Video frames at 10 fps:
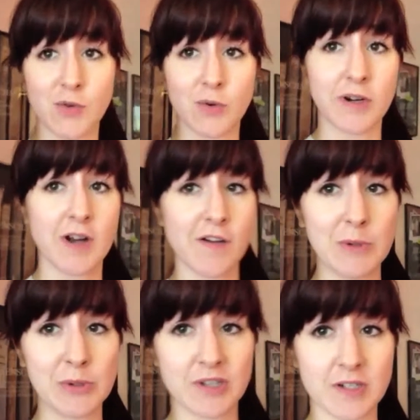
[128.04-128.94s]
tour of
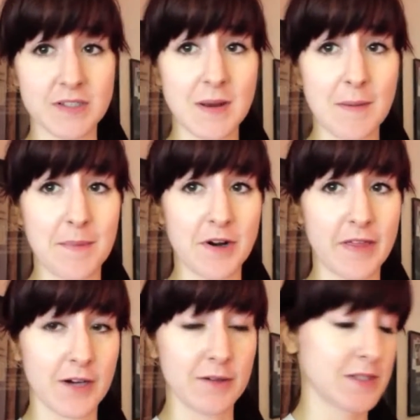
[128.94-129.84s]
Mozart's birth
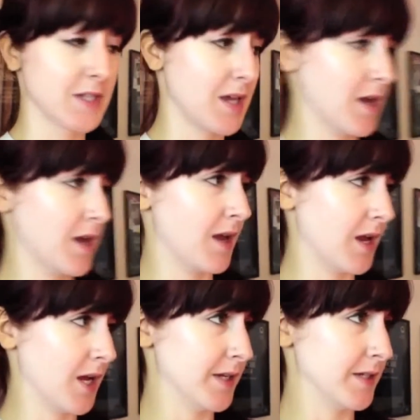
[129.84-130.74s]
house,
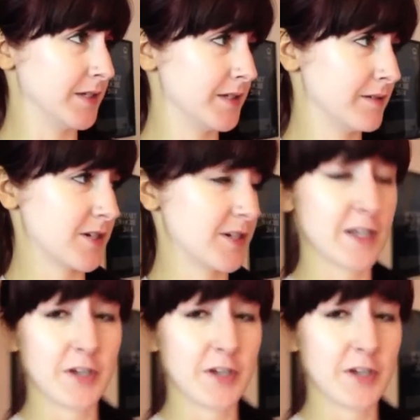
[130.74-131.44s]
and turns